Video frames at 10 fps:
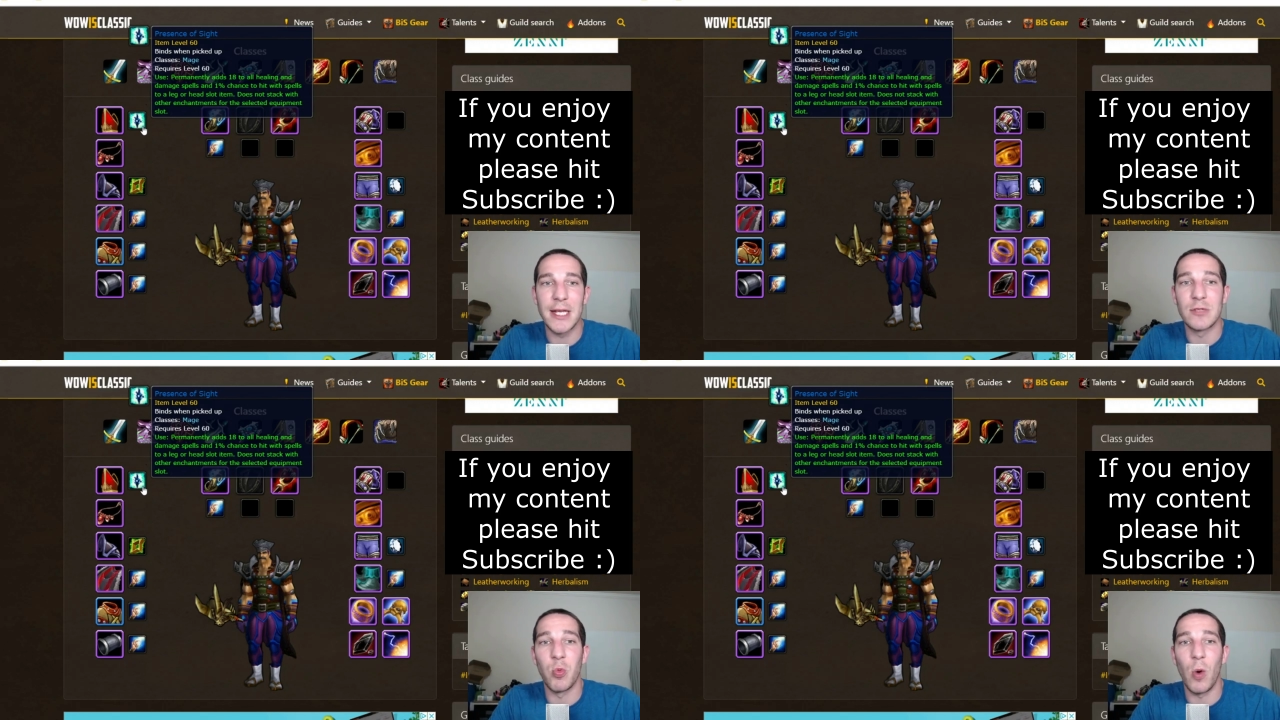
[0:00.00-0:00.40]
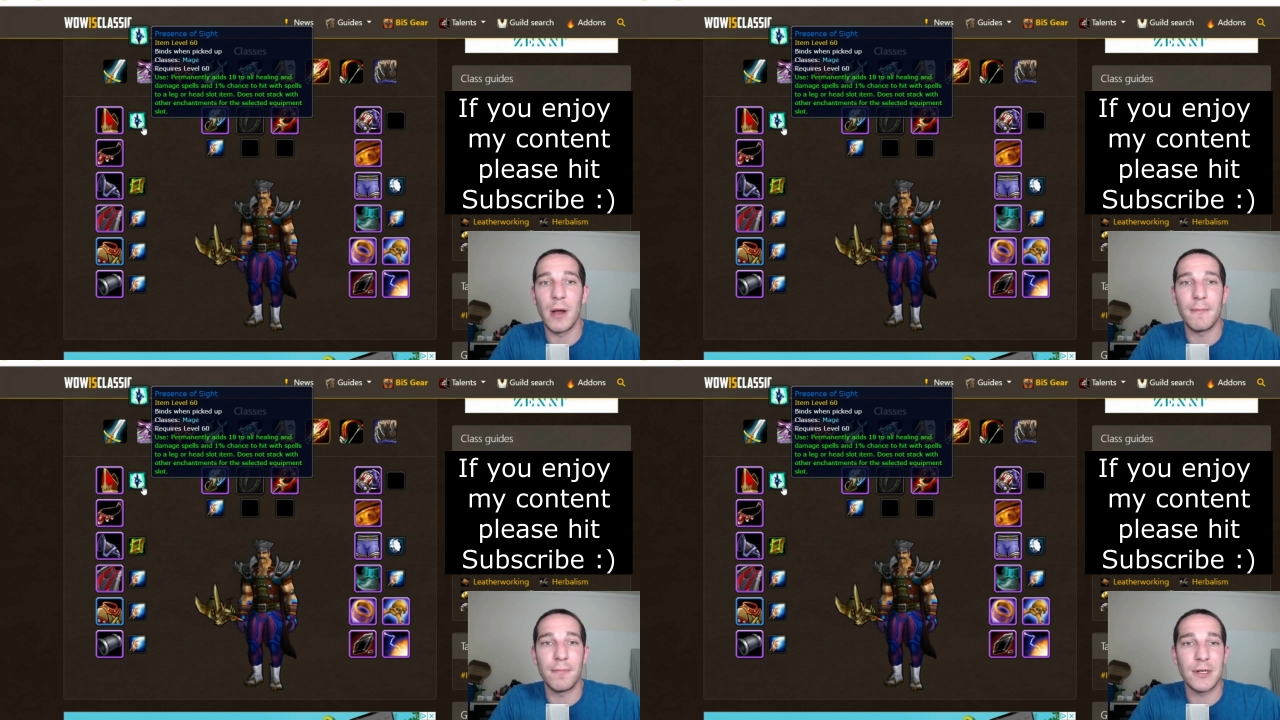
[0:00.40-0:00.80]
is
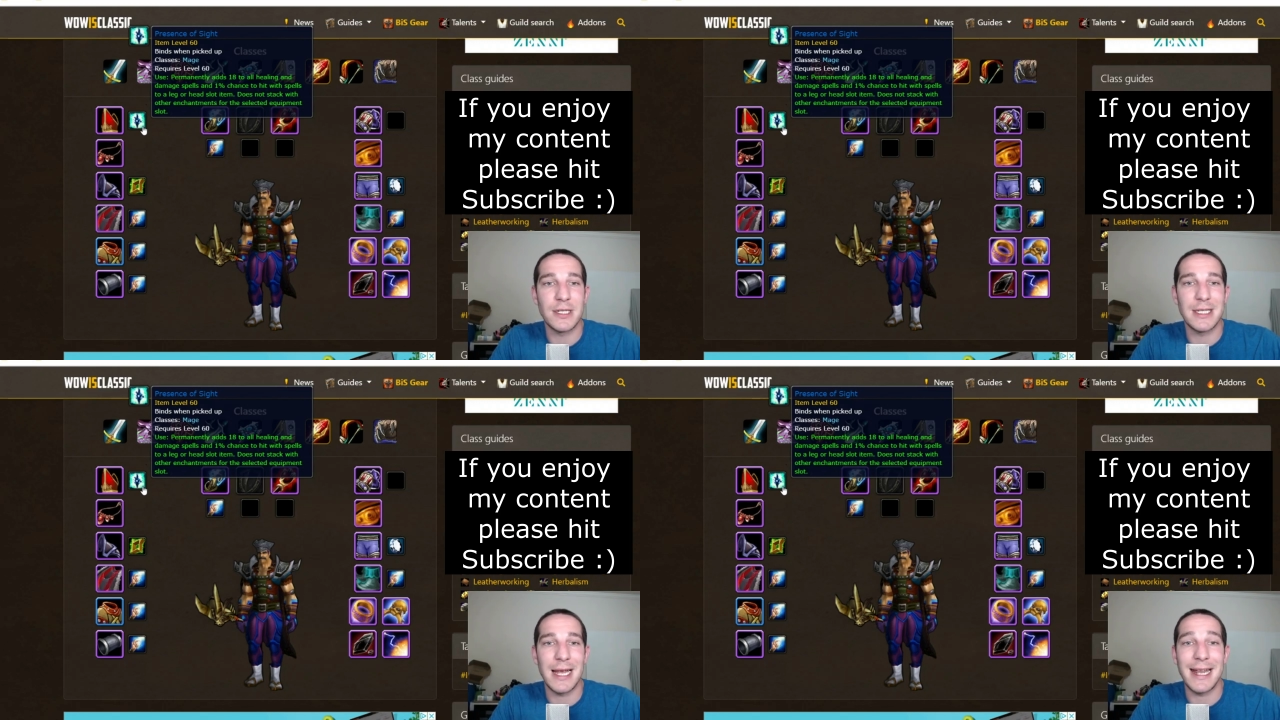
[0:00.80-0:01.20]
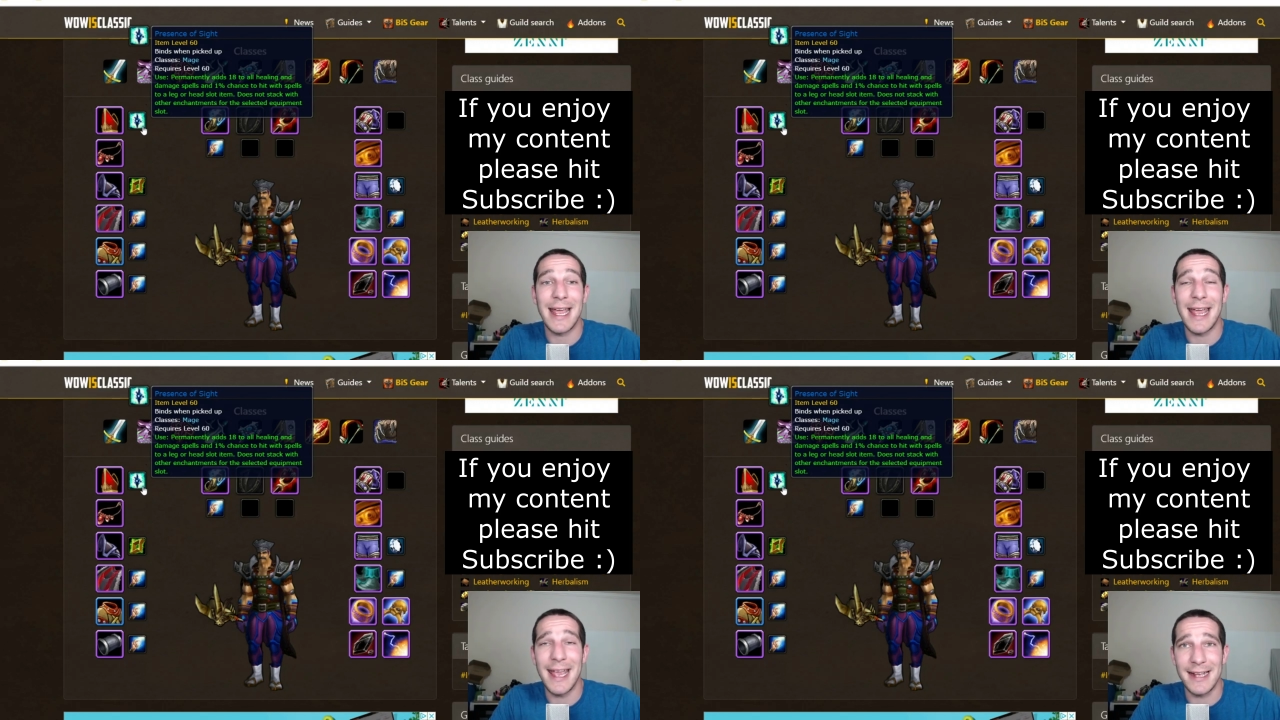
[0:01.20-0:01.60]
1%
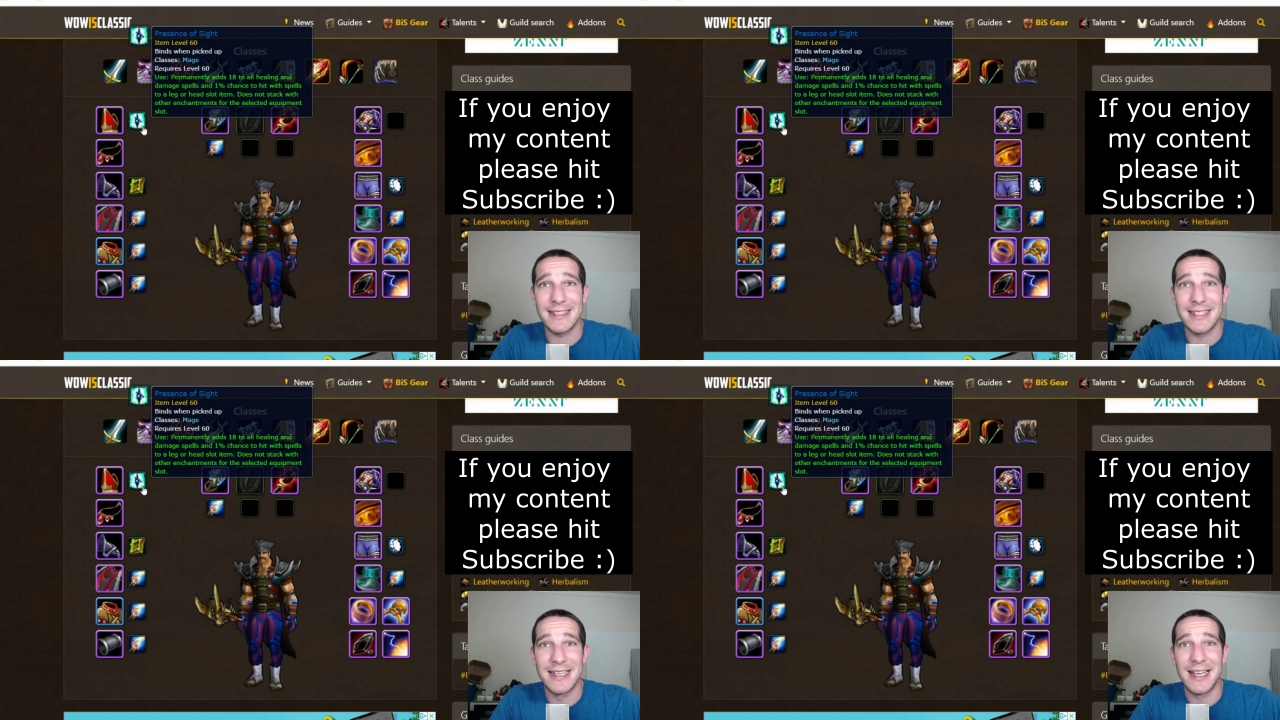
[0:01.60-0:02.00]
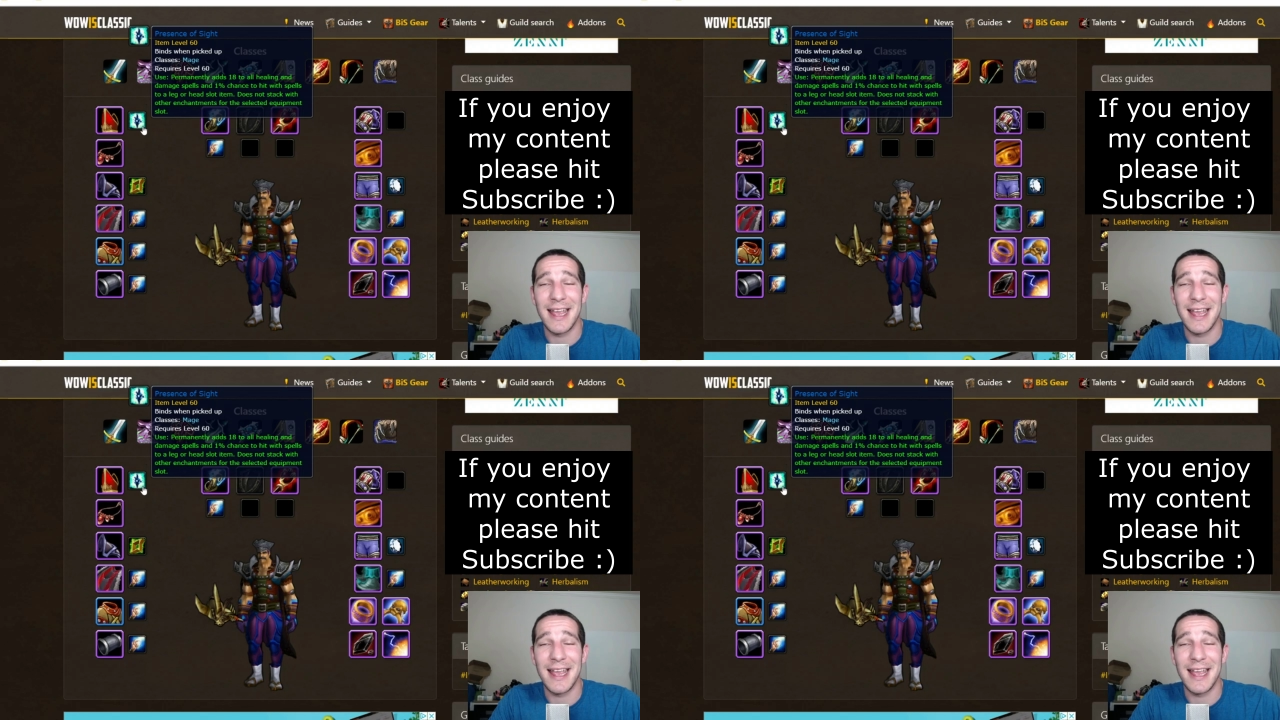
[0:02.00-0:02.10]
hit